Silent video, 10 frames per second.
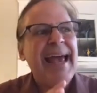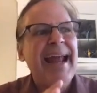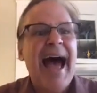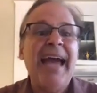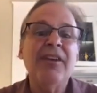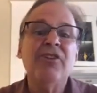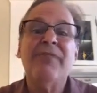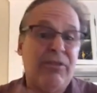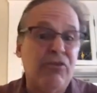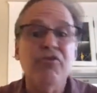And I
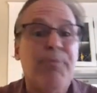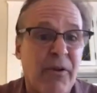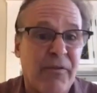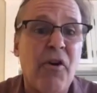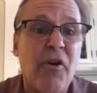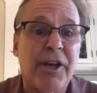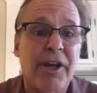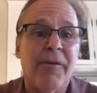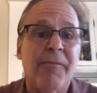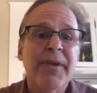do that through the
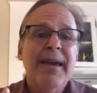portfolio.